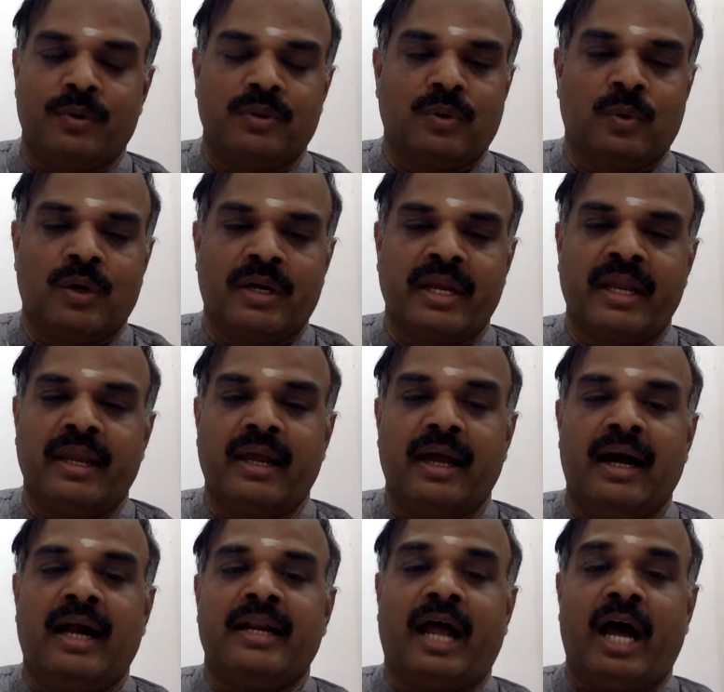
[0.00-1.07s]
Okay,
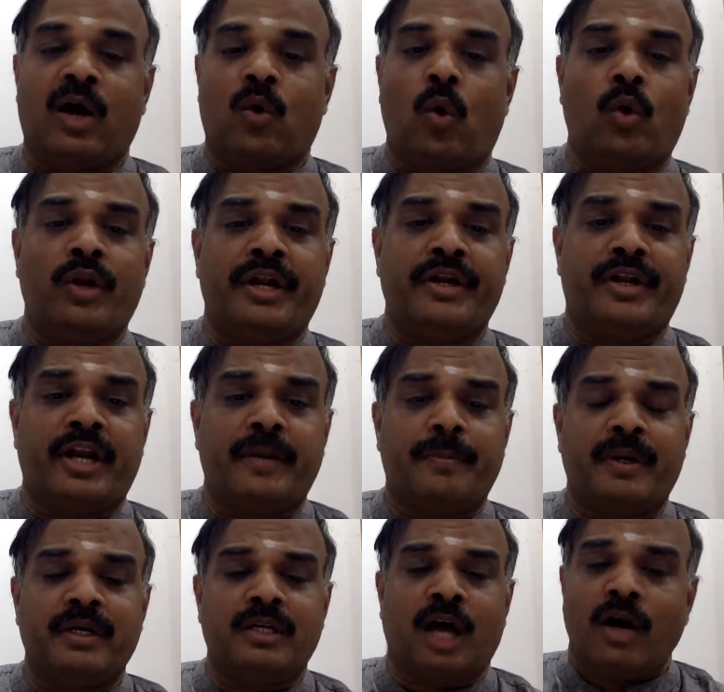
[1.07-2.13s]
and accounting
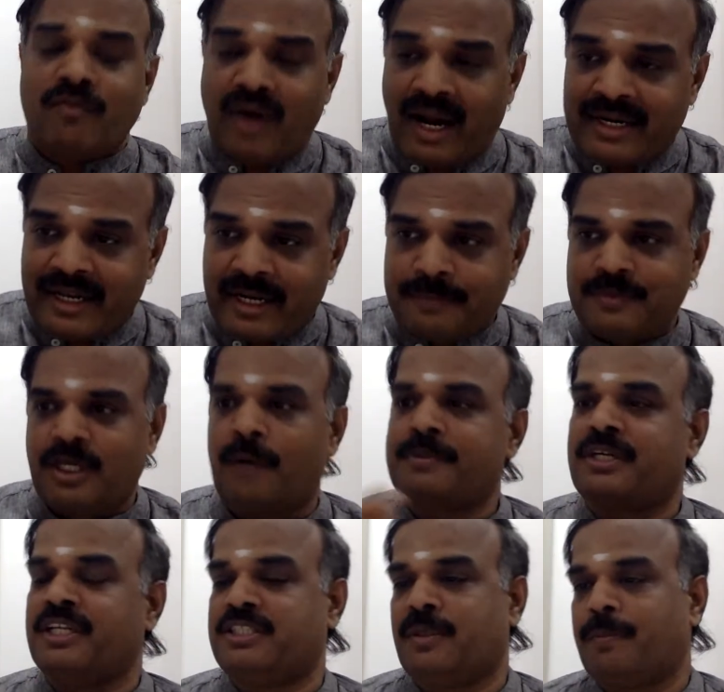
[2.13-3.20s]
treatment of under absorption
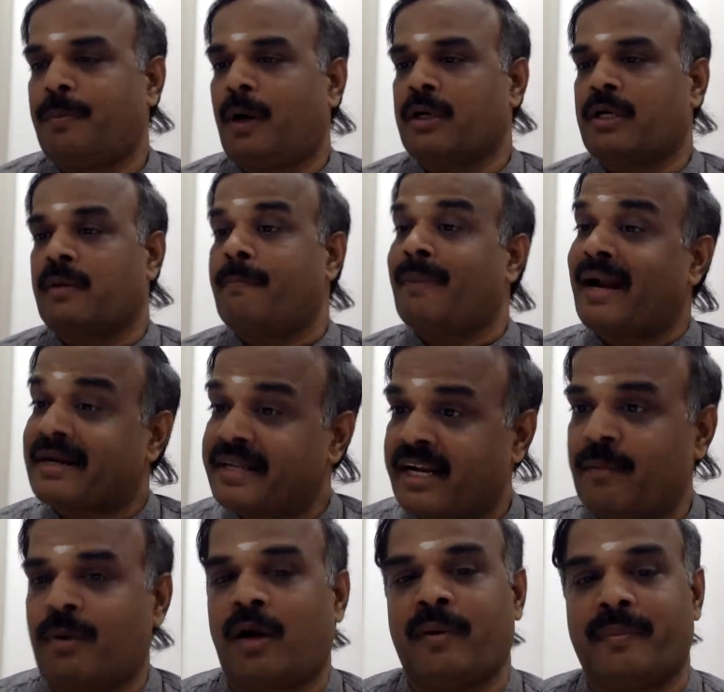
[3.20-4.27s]
is important. Practical
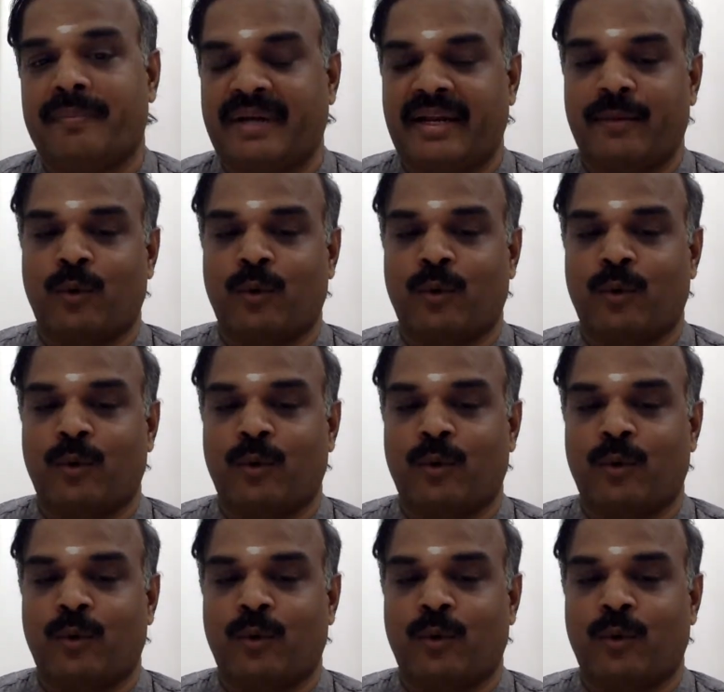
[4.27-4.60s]
problem I'm telling.